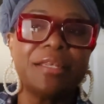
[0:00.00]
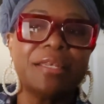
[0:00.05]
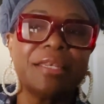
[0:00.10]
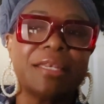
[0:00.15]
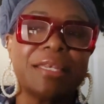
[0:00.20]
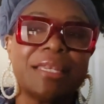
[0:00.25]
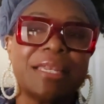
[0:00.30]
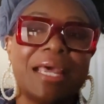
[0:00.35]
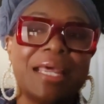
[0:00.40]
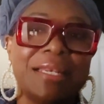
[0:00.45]

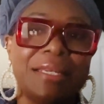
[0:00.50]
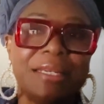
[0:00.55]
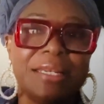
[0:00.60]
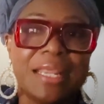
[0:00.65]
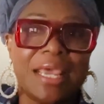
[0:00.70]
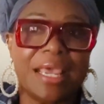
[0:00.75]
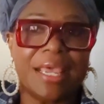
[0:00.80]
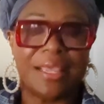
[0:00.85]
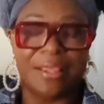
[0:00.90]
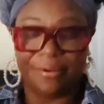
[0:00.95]
ninety
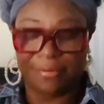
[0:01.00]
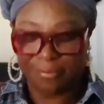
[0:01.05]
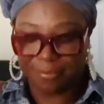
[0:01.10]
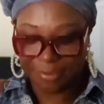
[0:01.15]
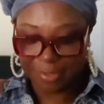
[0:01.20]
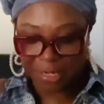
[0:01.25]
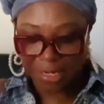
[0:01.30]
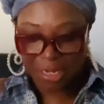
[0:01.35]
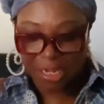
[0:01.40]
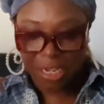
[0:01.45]
nine.
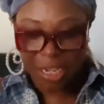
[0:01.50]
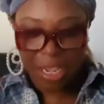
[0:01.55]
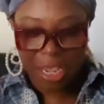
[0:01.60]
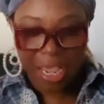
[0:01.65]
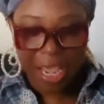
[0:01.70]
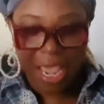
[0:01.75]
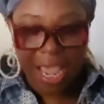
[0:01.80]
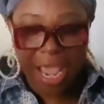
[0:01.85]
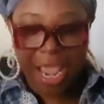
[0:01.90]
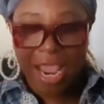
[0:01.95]

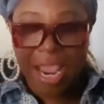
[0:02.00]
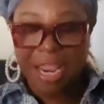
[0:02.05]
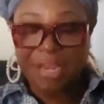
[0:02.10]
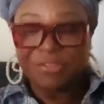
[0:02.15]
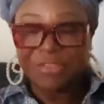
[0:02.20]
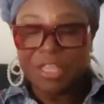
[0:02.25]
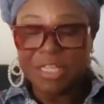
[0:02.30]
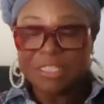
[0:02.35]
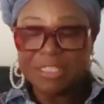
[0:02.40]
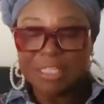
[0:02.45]
And
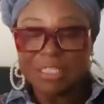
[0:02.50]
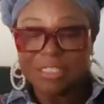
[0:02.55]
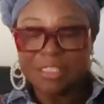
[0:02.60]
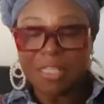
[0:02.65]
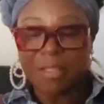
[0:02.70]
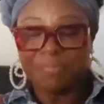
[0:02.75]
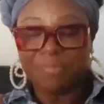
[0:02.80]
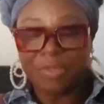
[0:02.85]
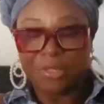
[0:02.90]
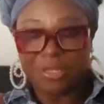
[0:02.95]
this is
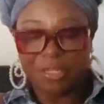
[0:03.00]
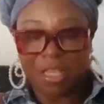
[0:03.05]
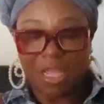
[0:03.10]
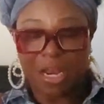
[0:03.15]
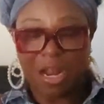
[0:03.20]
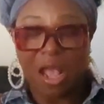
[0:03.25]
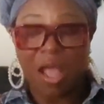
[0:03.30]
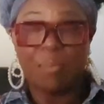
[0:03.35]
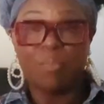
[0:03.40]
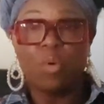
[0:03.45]
something
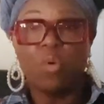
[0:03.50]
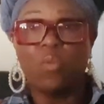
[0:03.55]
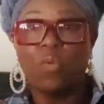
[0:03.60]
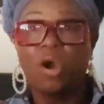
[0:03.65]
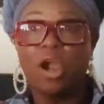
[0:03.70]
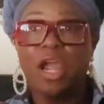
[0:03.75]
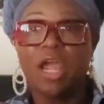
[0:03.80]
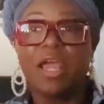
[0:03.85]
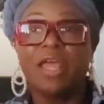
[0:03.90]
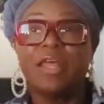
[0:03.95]
that I'm going to
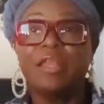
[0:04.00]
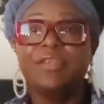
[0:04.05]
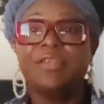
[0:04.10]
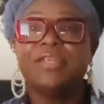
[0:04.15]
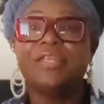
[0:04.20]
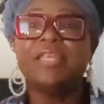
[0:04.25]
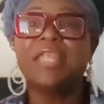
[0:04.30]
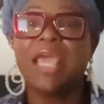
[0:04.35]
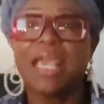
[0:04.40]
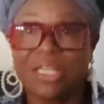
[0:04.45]
wear
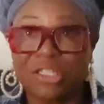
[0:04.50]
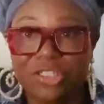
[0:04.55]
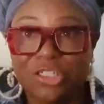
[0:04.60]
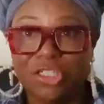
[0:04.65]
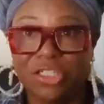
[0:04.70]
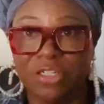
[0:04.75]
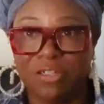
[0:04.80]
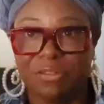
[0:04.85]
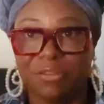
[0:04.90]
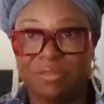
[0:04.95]
next
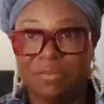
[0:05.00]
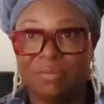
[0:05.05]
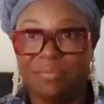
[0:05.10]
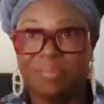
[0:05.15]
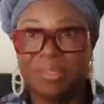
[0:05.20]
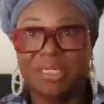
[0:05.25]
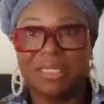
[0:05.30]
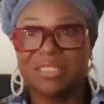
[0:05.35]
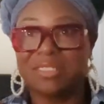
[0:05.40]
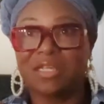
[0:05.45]
year
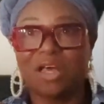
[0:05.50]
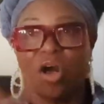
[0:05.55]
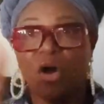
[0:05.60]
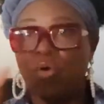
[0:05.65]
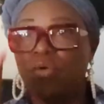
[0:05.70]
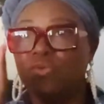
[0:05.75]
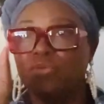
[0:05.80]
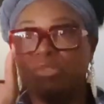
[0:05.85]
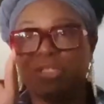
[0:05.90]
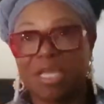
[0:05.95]
because
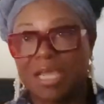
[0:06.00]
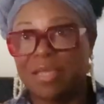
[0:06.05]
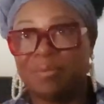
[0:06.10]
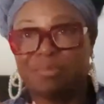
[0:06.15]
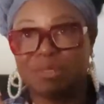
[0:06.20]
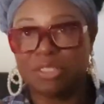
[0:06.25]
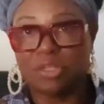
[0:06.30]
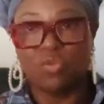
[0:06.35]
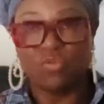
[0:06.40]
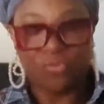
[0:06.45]
cold time
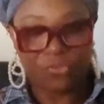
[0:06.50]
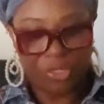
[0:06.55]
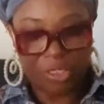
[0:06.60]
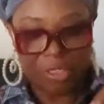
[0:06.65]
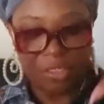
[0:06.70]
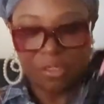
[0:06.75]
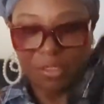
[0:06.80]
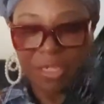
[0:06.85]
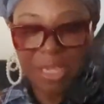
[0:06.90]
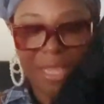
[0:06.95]
is over
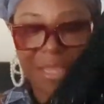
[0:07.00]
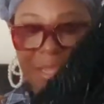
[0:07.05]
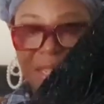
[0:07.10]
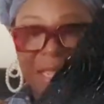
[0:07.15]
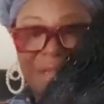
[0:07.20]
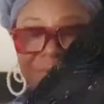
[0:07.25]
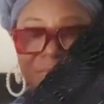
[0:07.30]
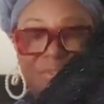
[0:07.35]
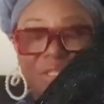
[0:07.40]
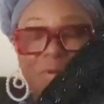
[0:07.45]
here. I,
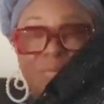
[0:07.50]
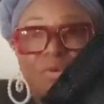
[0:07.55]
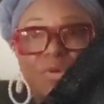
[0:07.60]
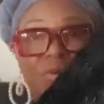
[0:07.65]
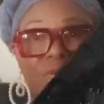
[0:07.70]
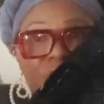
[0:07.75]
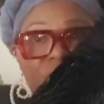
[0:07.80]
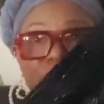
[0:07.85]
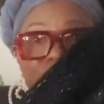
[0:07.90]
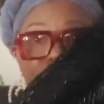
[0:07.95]
I don't think we're
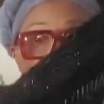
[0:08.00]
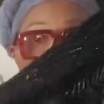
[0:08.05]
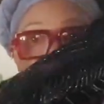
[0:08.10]
going to get too